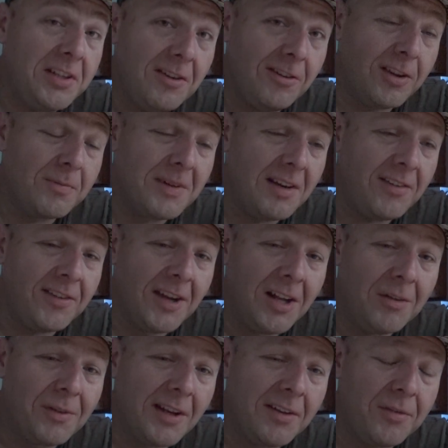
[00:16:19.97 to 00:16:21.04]
use it
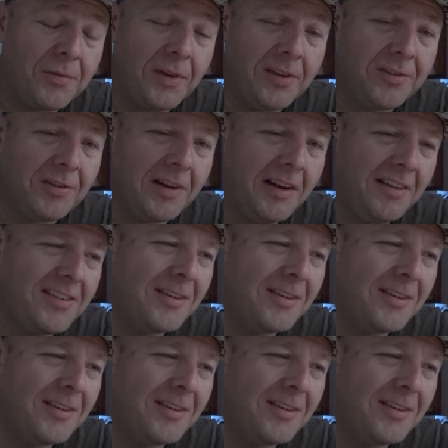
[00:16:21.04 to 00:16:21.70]
myself gets frustrating